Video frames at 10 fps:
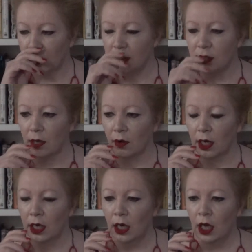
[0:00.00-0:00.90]
in this area,
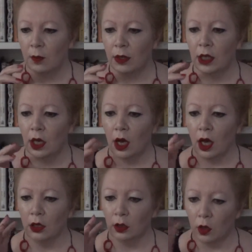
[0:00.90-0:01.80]
but a
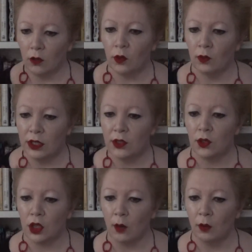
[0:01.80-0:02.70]
lot of the research
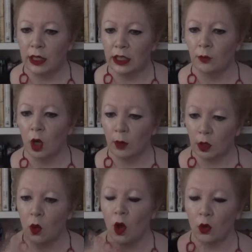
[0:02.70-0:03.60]
I'm reading at the moment,
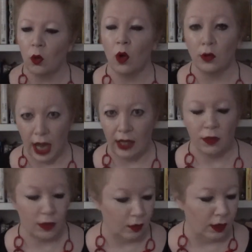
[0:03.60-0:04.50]
qual quant and
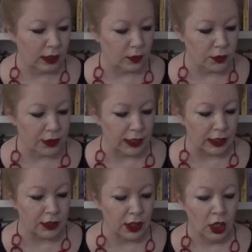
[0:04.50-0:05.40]
theoretical
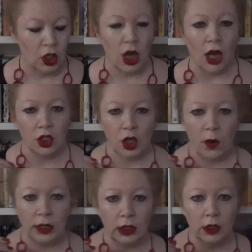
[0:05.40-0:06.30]
studies, are
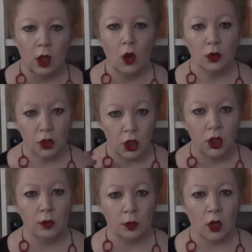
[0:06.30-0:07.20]
showing the
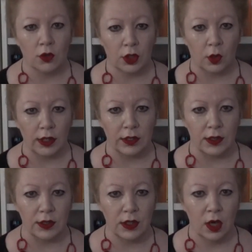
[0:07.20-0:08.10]
long-term
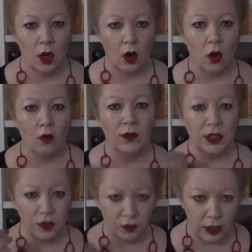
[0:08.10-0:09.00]
consequences of
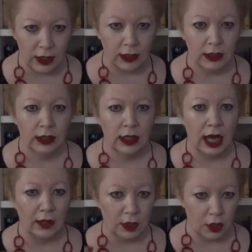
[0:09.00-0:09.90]
this fear
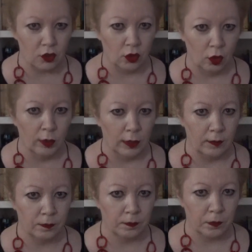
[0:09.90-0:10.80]
and this trauma.
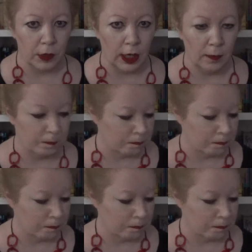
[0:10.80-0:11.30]
Yeah.